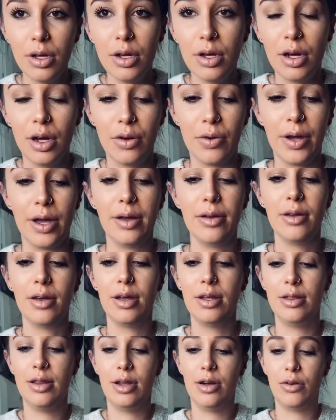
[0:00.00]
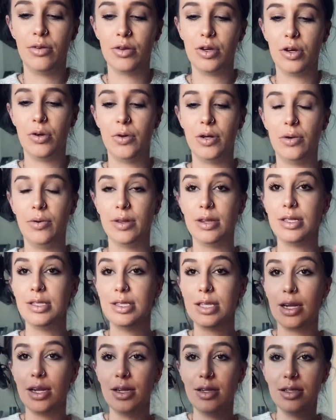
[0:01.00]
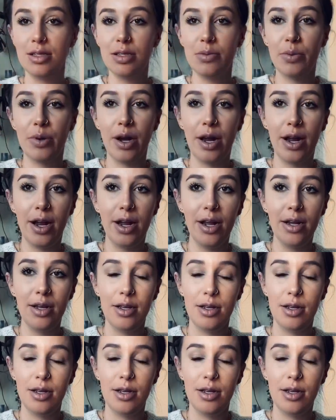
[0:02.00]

Okay, and then I'll go in with the setting spray.